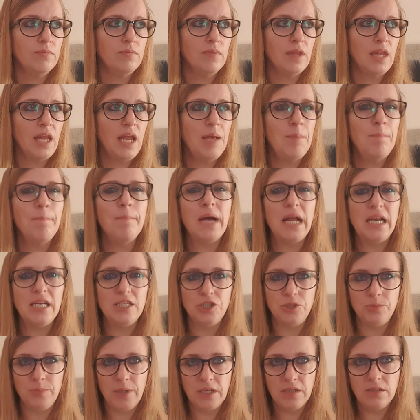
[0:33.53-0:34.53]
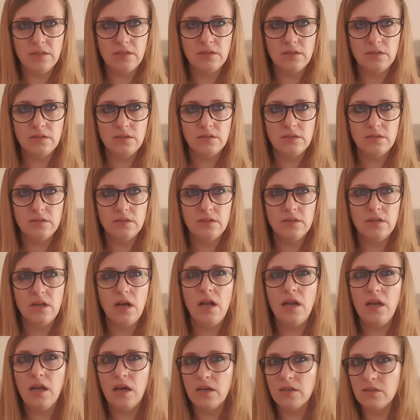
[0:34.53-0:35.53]
embellishment
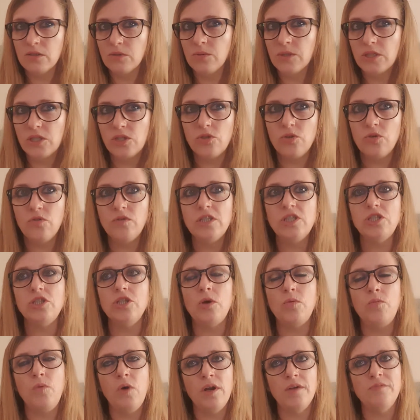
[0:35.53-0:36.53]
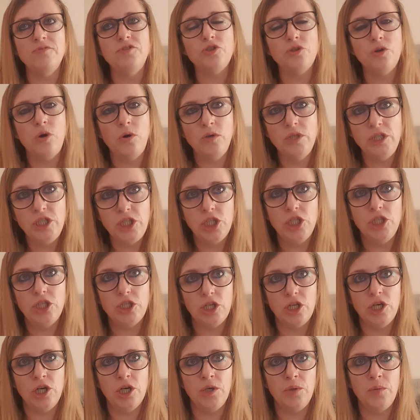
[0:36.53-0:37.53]
along with stories. So what I've tried to
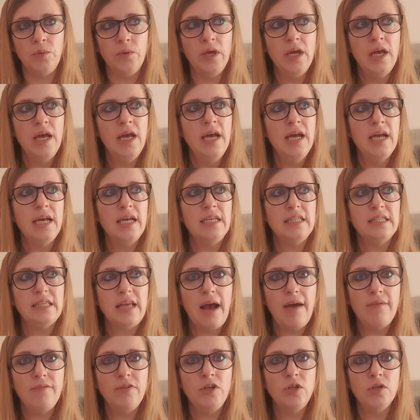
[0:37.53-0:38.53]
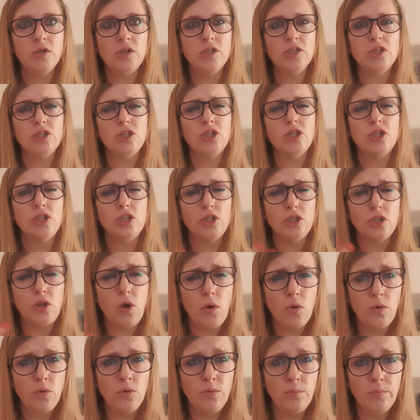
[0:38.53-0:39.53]
do is have a look at
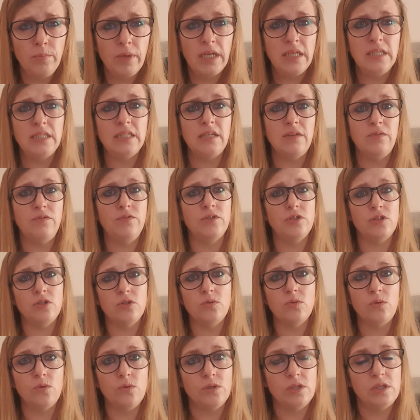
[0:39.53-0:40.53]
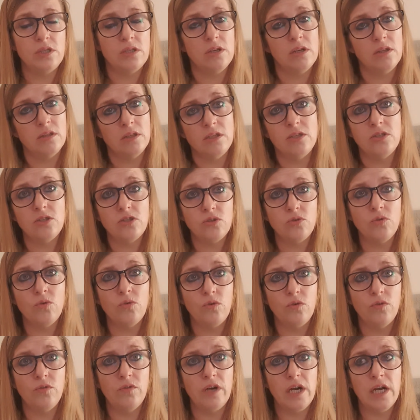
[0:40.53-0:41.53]
so many different sources on this
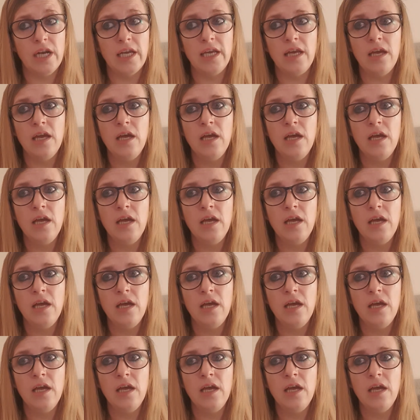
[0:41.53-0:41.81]
story